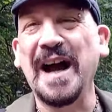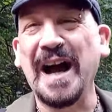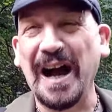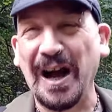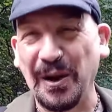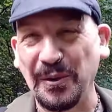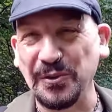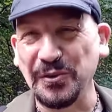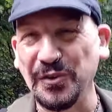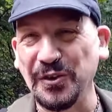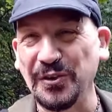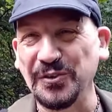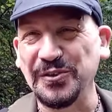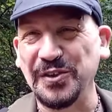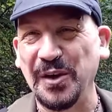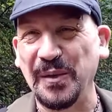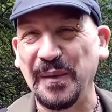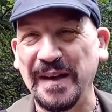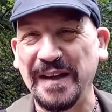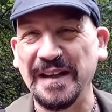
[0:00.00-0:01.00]
How you're all
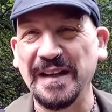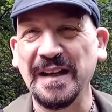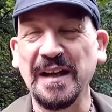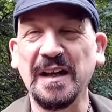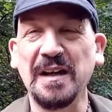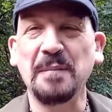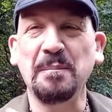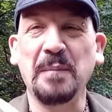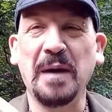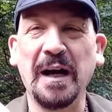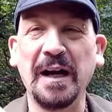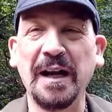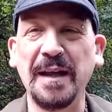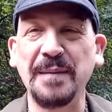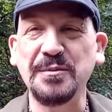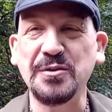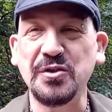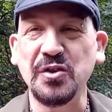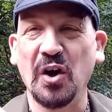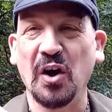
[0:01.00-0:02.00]
doing? My
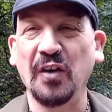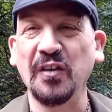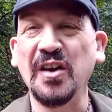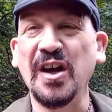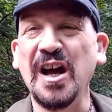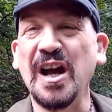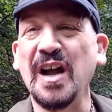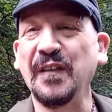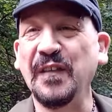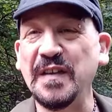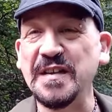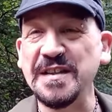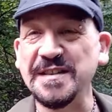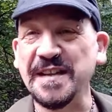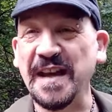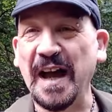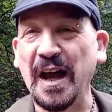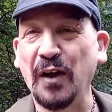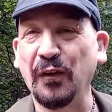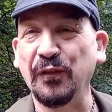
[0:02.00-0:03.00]
name's John and this is
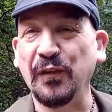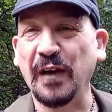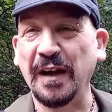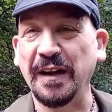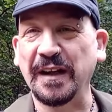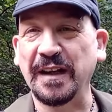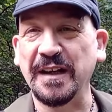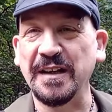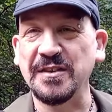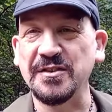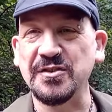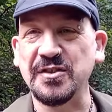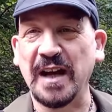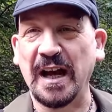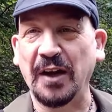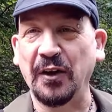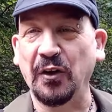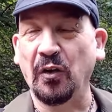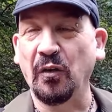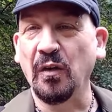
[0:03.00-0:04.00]
the Health Anarchist
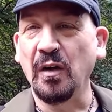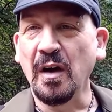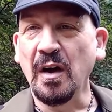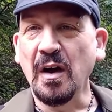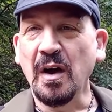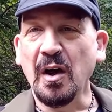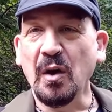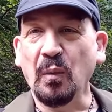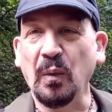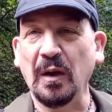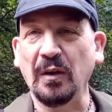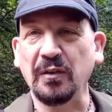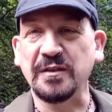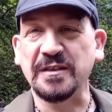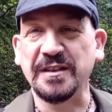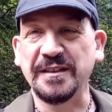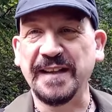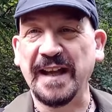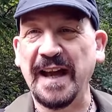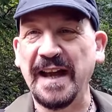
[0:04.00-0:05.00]
channel. Well,
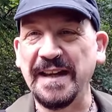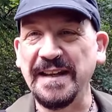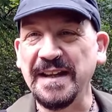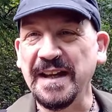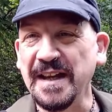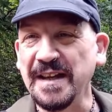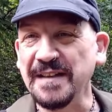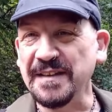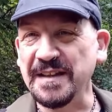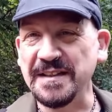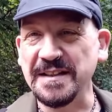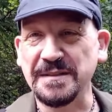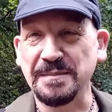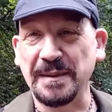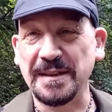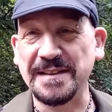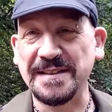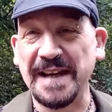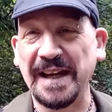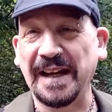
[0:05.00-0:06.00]
today this is
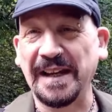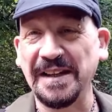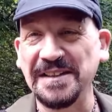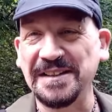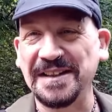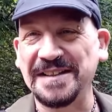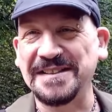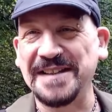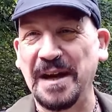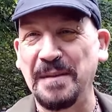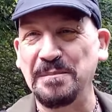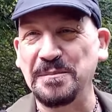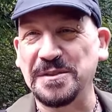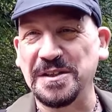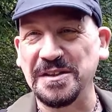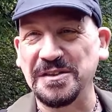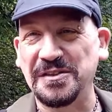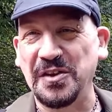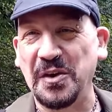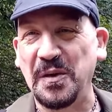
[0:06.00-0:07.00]
my second attempt
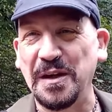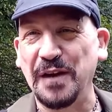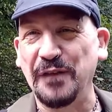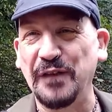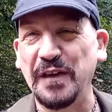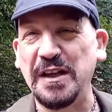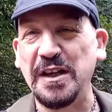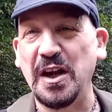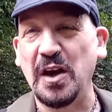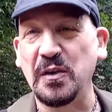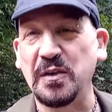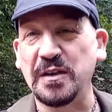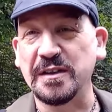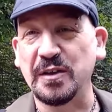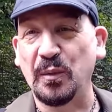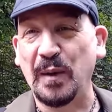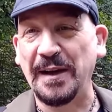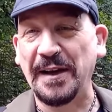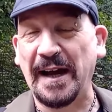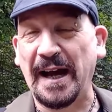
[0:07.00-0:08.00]
at doing a video because I
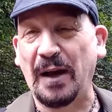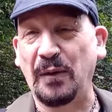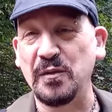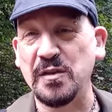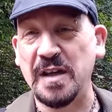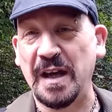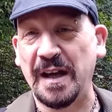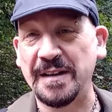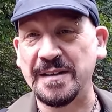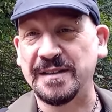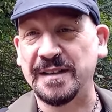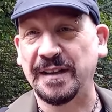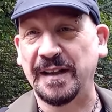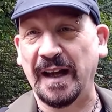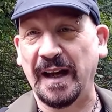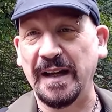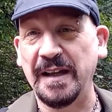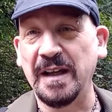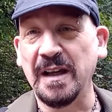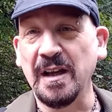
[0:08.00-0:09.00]
went out
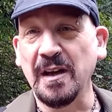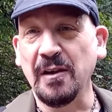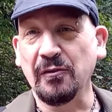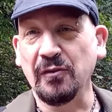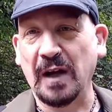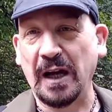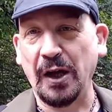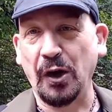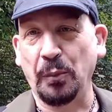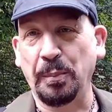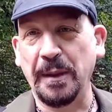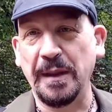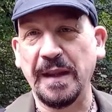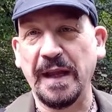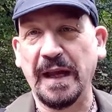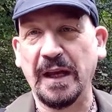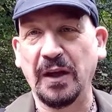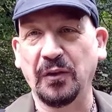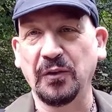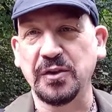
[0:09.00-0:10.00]
yesterday right up in the
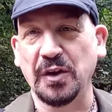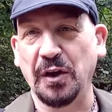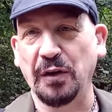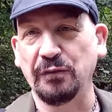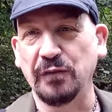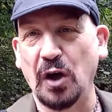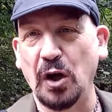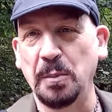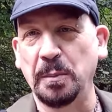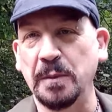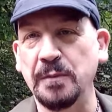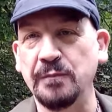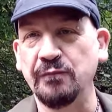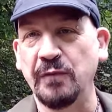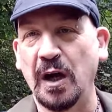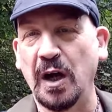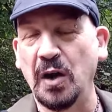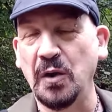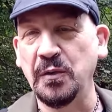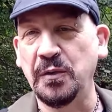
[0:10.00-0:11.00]
hills on a Roman
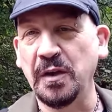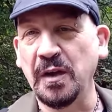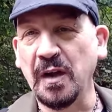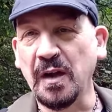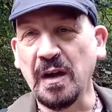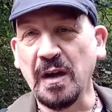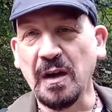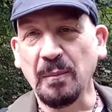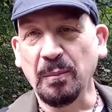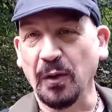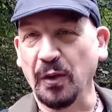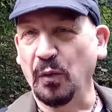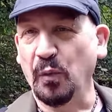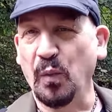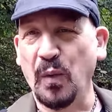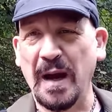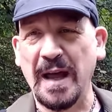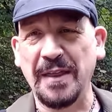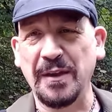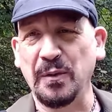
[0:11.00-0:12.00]
road, but the
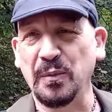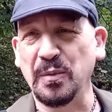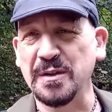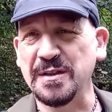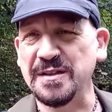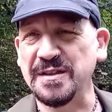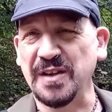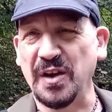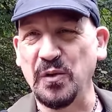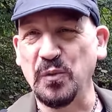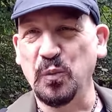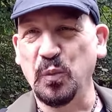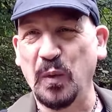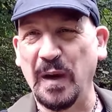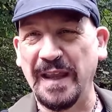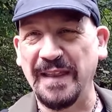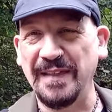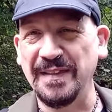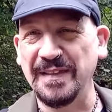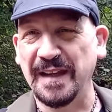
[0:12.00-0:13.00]
weather was so
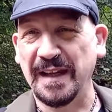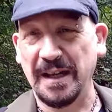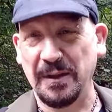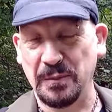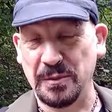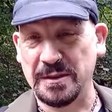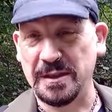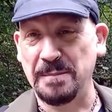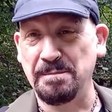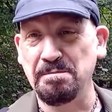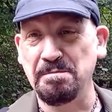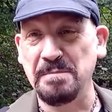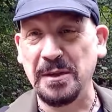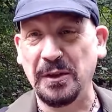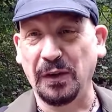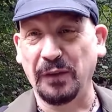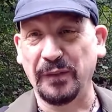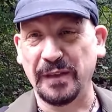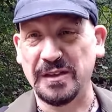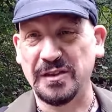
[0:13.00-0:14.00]
windy. It was the
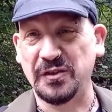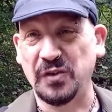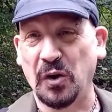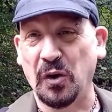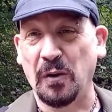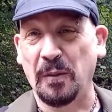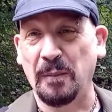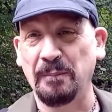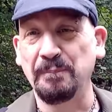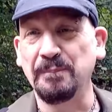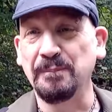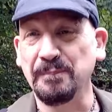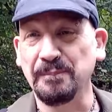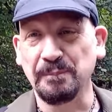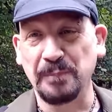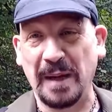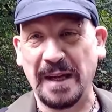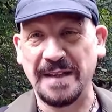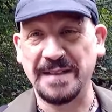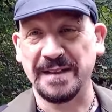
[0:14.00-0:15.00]
middle of a storm
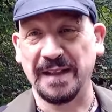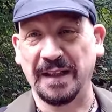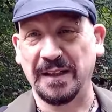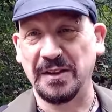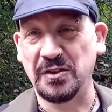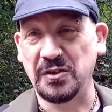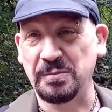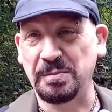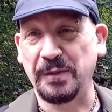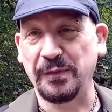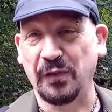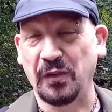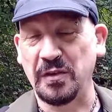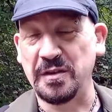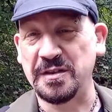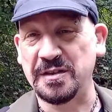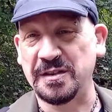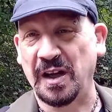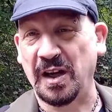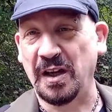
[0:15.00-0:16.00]
basically just before it
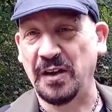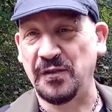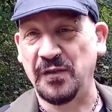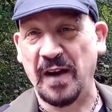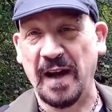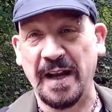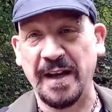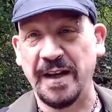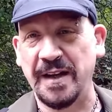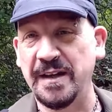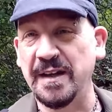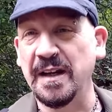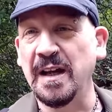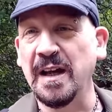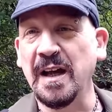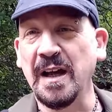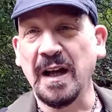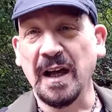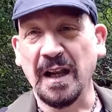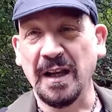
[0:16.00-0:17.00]
started raining,
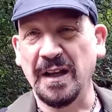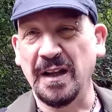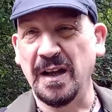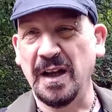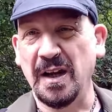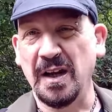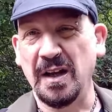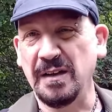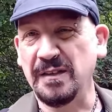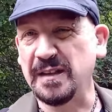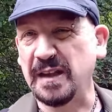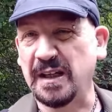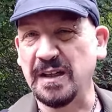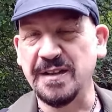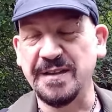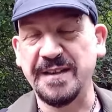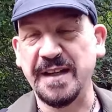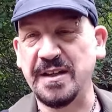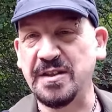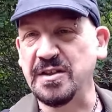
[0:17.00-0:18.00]
and the
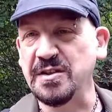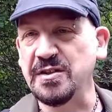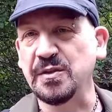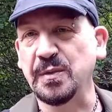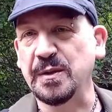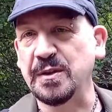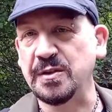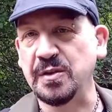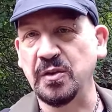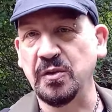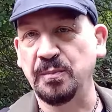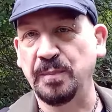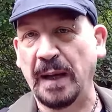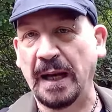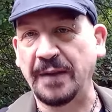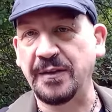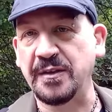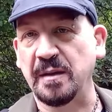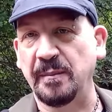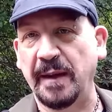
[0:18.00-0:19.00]
conditions were too
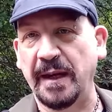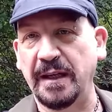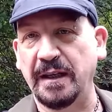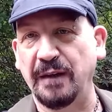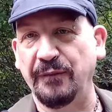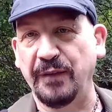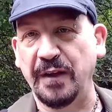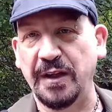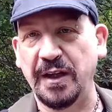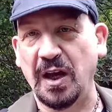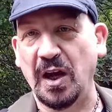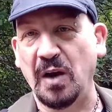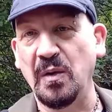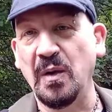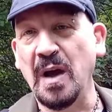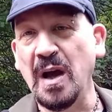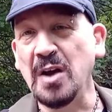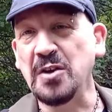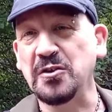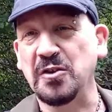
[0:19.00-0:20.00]
bad to make a video.
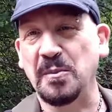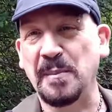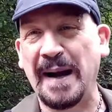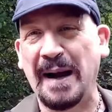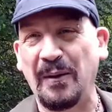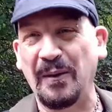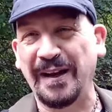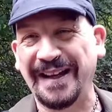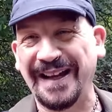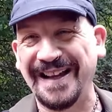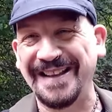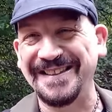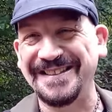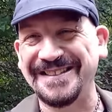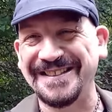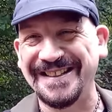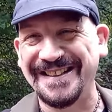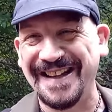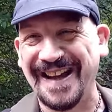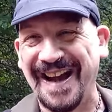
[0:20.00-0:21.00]
So I'm out again
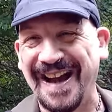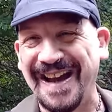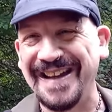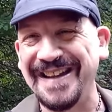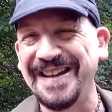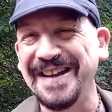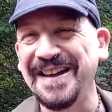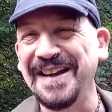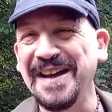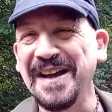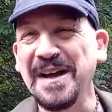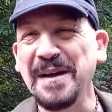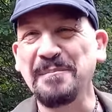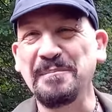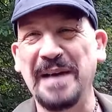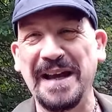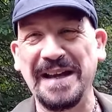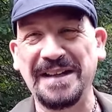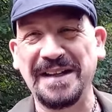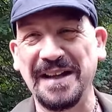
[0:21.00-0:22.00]
today
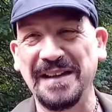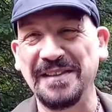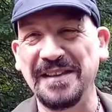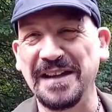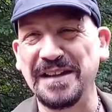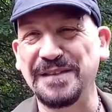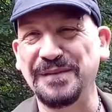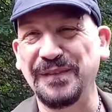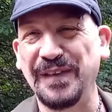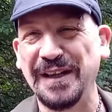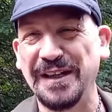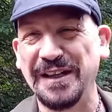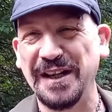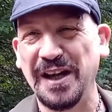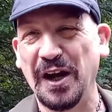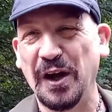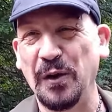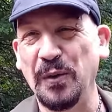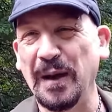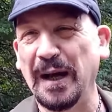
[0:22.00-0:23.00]
making this video.